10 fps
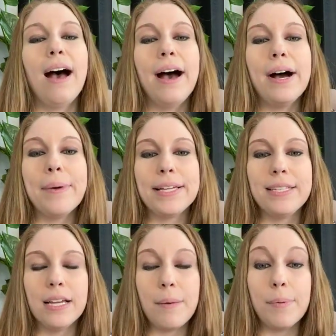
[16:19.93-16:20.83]
I
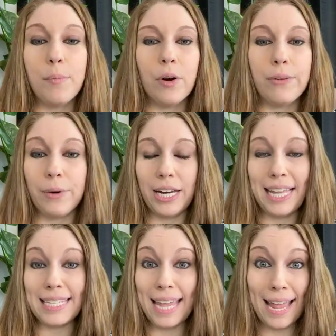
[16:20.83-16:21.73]
see a couple more that we're going to
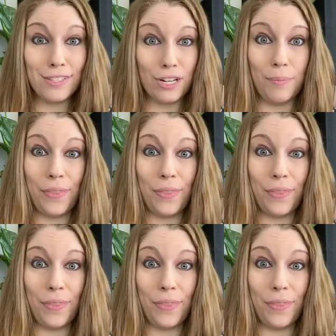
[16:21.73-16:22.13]
get to answer,